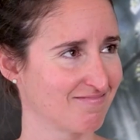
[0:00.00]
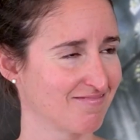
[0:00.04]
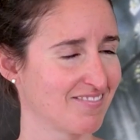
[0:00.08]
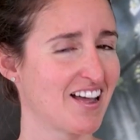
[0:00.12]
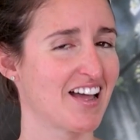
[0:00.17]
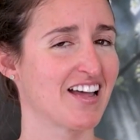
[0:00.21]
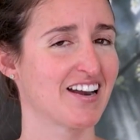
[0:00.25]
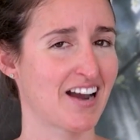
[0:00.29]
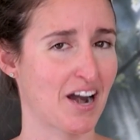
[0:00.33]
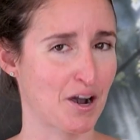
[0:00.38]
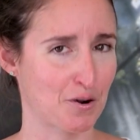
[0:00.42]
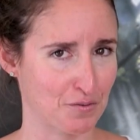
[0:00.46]

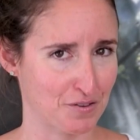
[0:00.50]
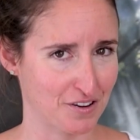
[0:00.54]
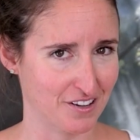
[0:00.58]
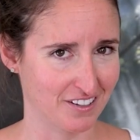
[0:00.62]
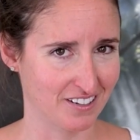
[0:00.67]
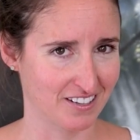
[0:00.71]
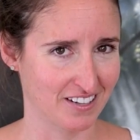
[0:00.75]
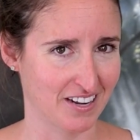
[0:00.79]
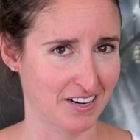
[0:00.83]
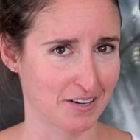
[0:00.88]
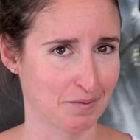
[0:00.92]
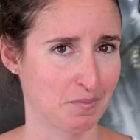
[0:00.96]
and I
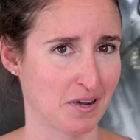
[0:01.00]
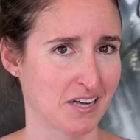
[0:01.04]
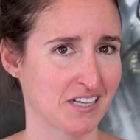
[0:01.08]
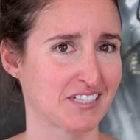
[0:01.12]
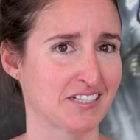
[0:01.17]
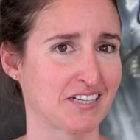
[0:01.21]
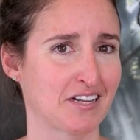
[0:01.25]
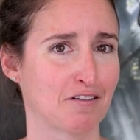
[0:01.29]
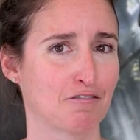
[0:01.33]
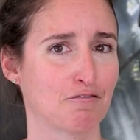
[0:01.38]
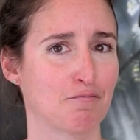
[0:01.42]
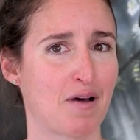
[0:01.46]
realign
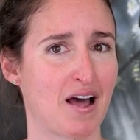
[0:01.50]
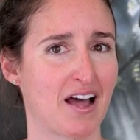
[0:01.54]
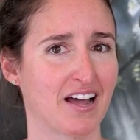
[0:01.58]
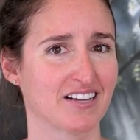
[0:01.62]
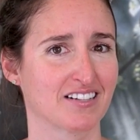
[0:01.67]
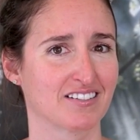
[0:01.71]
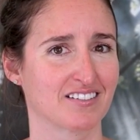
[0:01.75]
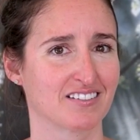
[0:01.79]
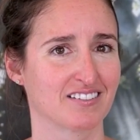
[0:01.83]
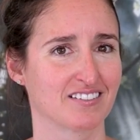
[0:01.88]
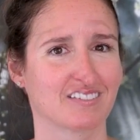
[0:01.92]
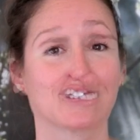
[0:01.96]
myself back
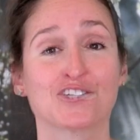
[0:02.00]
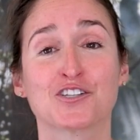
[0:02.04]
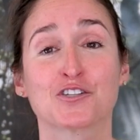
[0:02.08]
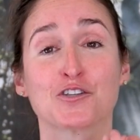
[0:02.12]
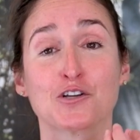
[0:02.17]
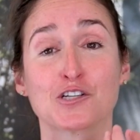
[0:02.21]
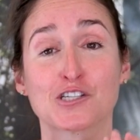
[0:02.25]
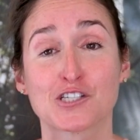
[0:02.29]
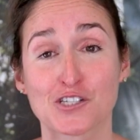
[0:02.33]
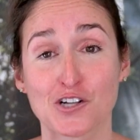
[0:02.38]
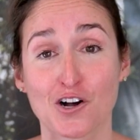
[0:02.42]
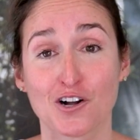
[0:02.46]
to
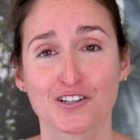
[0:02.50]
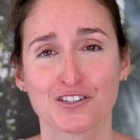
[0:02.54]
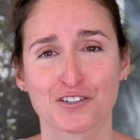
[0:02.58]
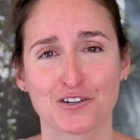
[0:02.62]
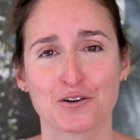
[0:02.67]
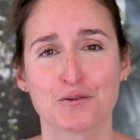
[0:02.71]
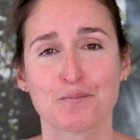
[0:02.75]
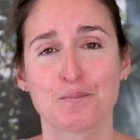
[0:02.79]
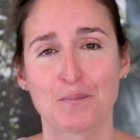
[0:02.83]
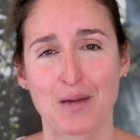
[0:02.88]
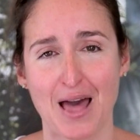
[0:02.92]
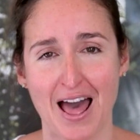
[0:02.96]
the
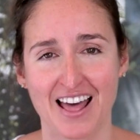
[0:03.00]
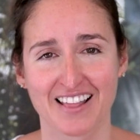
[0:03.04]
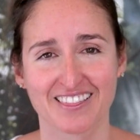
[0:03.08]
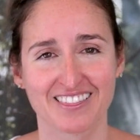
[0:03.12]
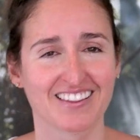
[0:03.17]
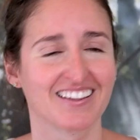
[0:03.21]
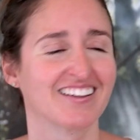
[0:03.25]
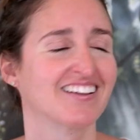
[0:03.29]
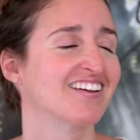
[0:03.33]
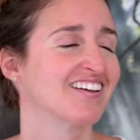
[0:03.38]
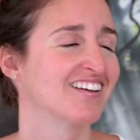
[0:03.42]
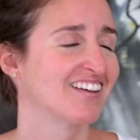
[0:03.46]
southern path
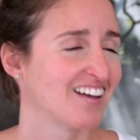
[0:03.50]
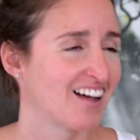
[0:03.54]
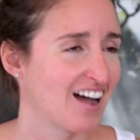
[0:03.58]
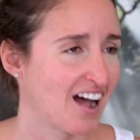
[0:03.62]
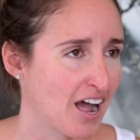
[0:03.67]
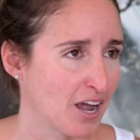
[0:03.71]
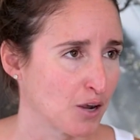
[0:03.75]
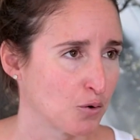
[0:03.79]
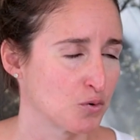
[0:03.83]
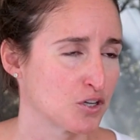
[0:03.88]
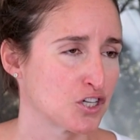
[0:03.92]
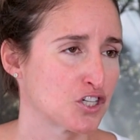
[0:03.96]

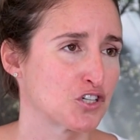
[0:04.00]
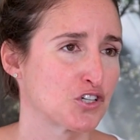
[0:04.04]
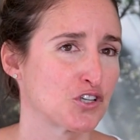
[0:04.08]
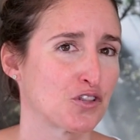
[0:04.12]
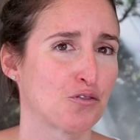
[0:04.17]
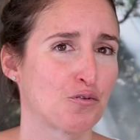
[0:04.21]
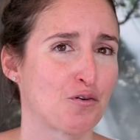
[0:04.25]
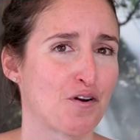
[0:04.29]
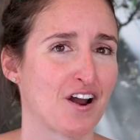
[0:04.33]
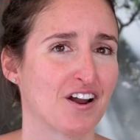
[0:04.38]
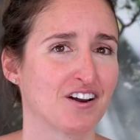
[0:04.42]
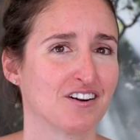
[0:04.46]
I wish to
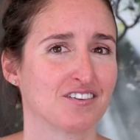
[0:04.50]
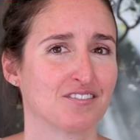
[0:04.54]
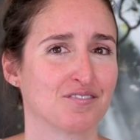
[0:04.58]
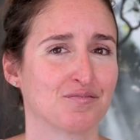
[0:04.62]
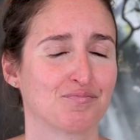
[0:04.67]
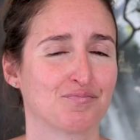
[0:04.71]
tread.